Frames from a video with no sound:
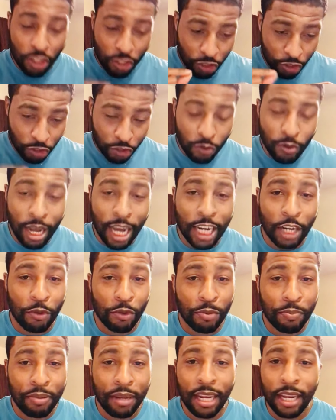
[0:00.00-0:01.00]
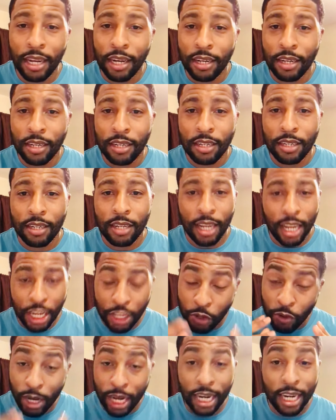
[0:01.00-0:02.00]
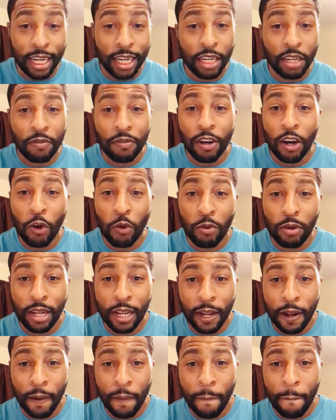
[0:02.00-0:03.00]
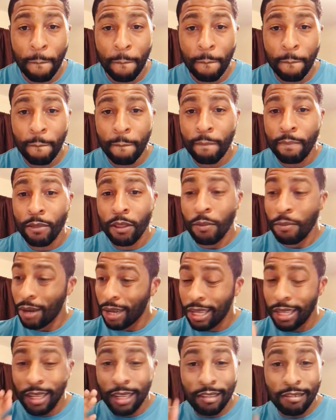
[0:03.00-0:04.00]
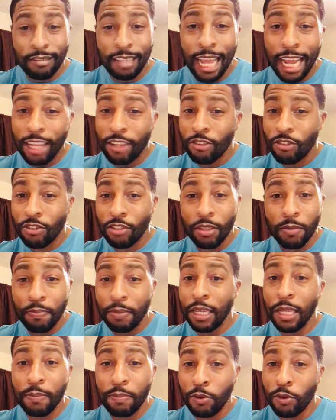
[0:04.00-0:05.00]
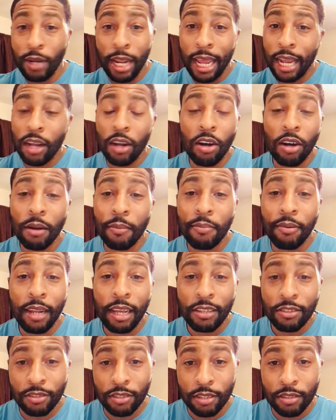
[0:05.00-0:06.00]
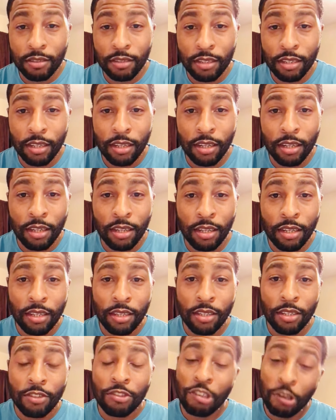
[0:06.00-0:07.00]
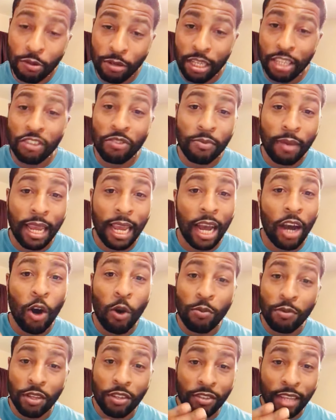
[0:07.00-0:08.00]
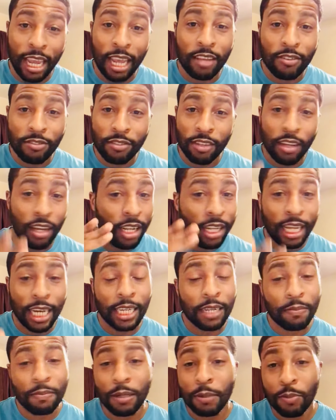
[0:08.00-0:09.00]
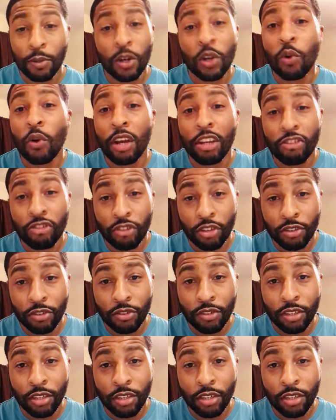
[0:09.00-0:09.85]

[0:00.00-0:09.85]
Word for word: You got to repent and you got to live holy, because that's the people that God blesses. So this I hope this answered a lot of people's questions.